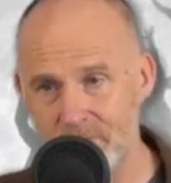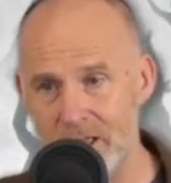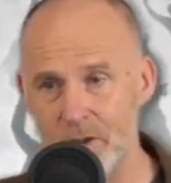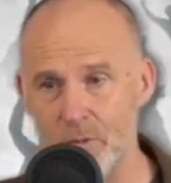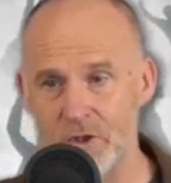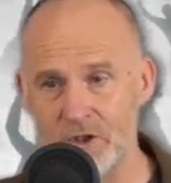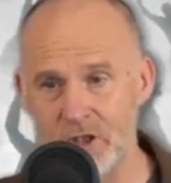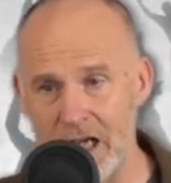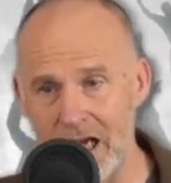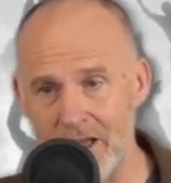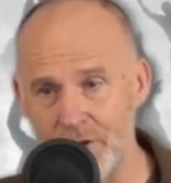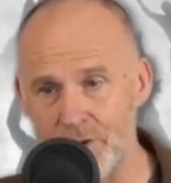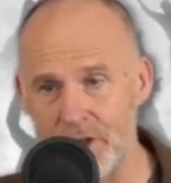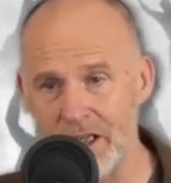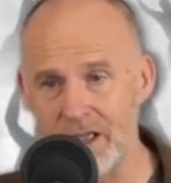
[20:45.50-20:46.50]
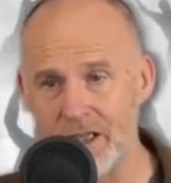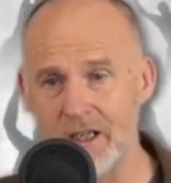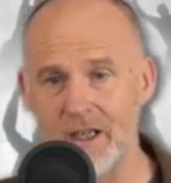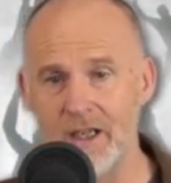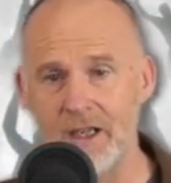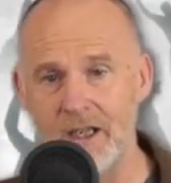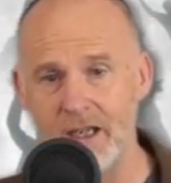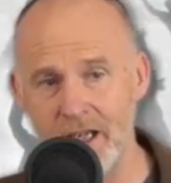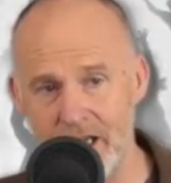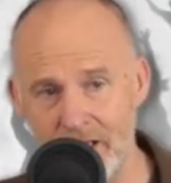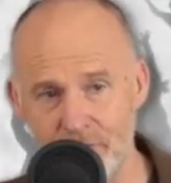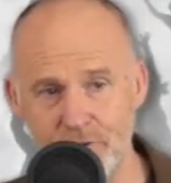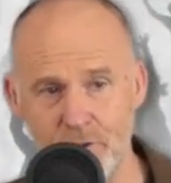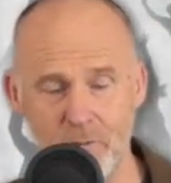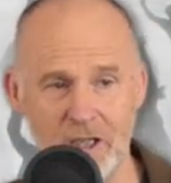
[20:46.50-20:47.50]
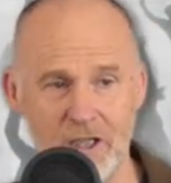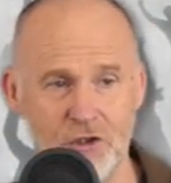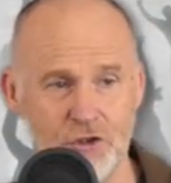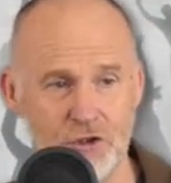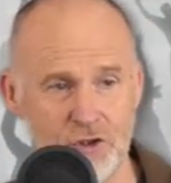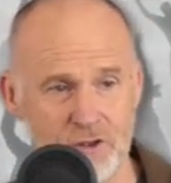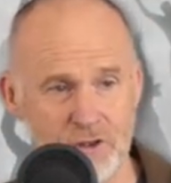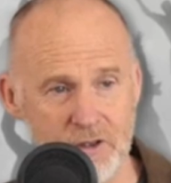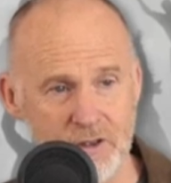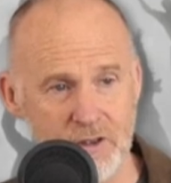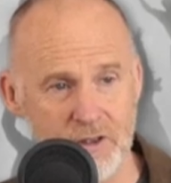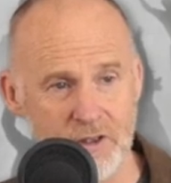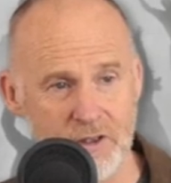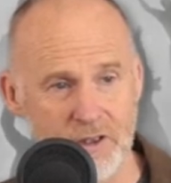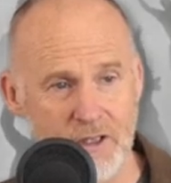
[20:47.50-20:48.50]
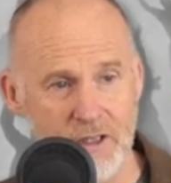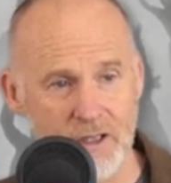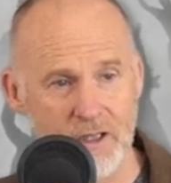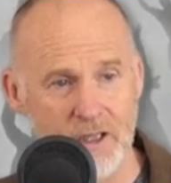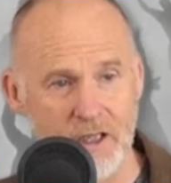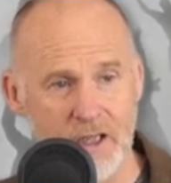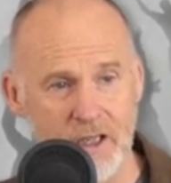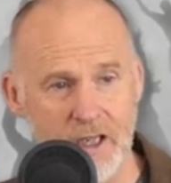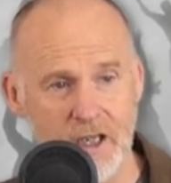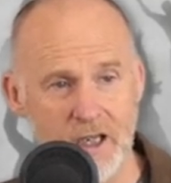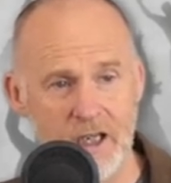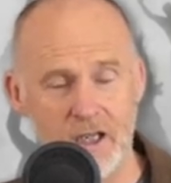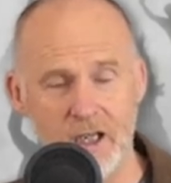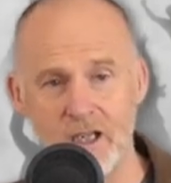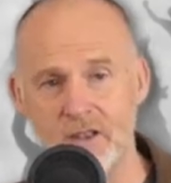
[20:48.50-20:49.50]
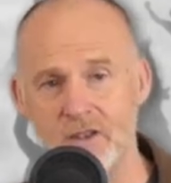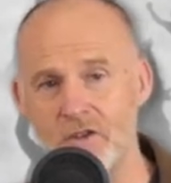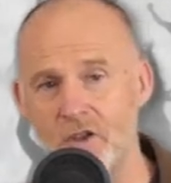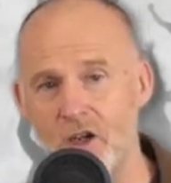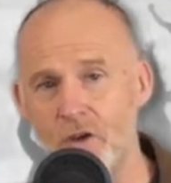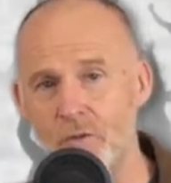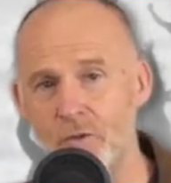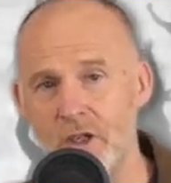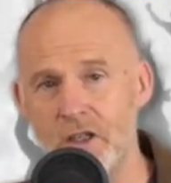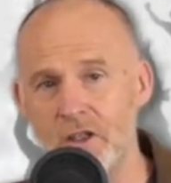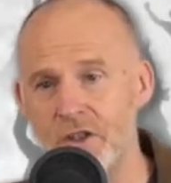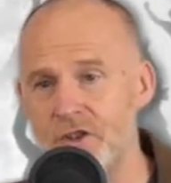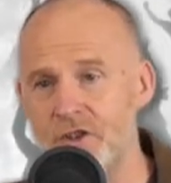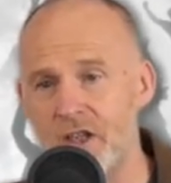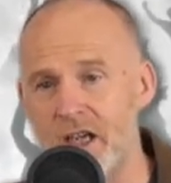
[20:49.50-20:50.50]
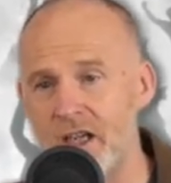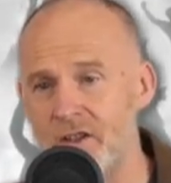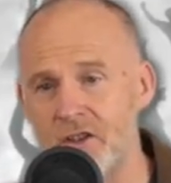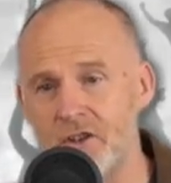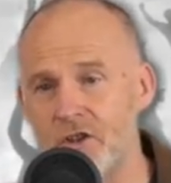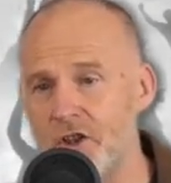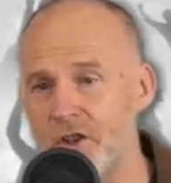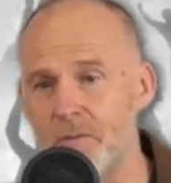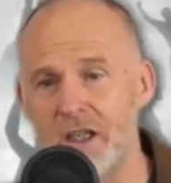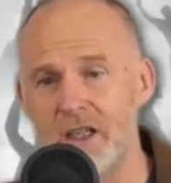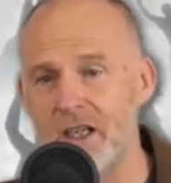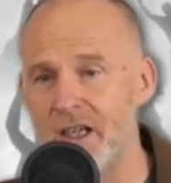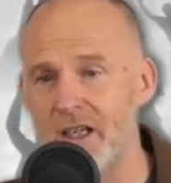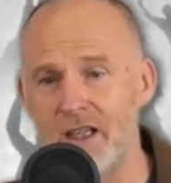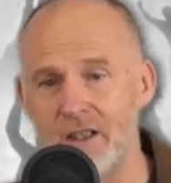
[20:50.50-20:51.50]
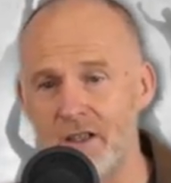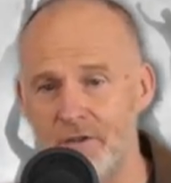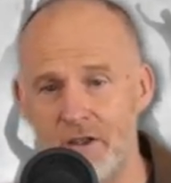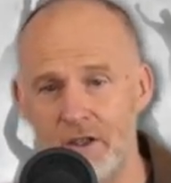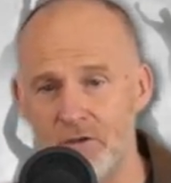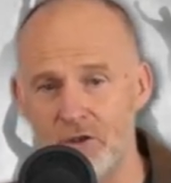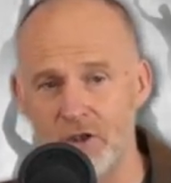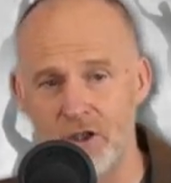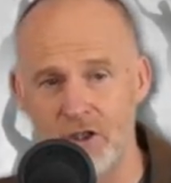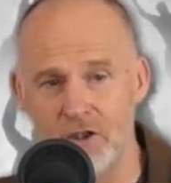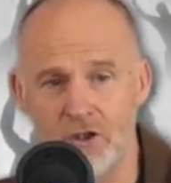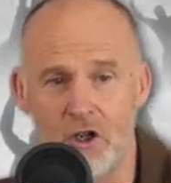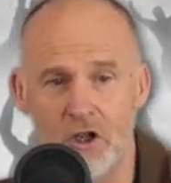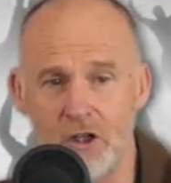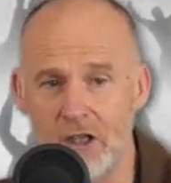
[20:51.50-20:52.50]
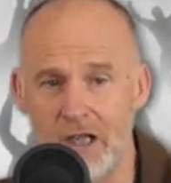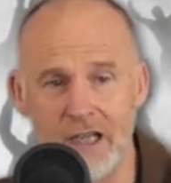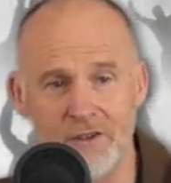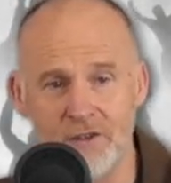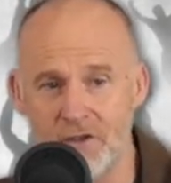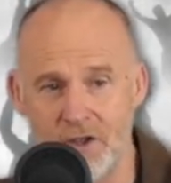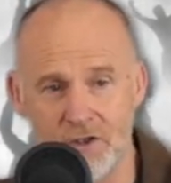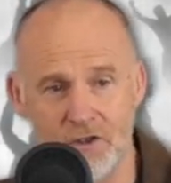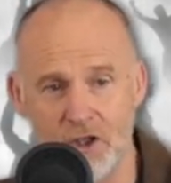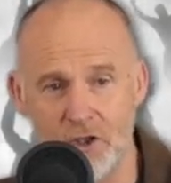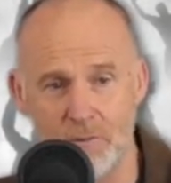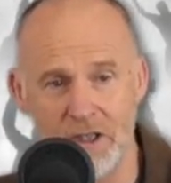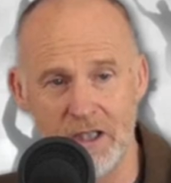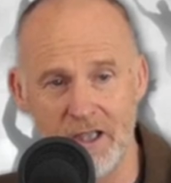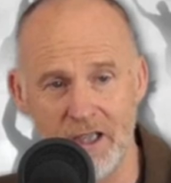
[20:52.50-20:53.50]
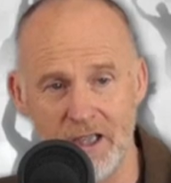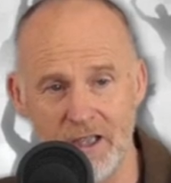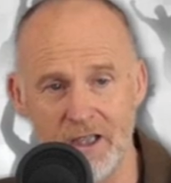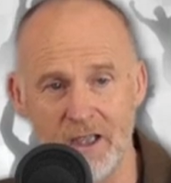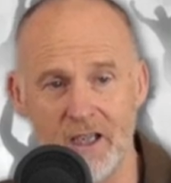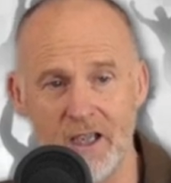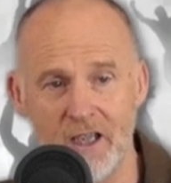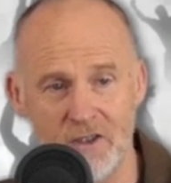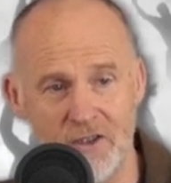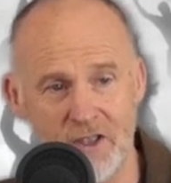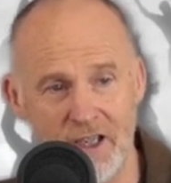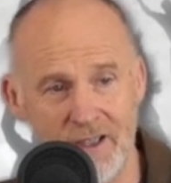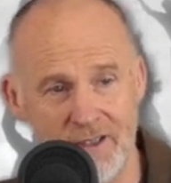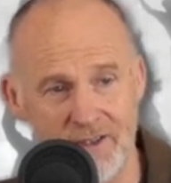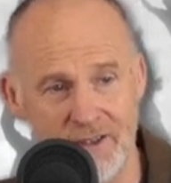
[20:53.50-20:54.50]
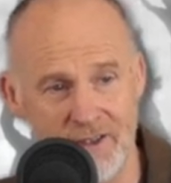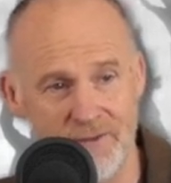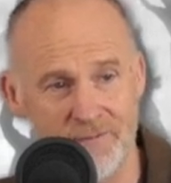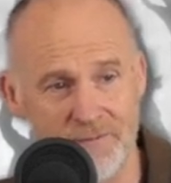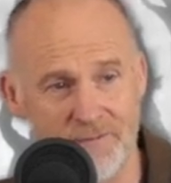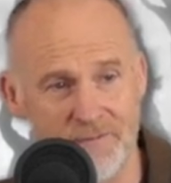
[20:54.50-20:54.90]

He was gathering information. It, it, it's not real estate that's going to be king in the future. It's not land that's going to be king, it's data.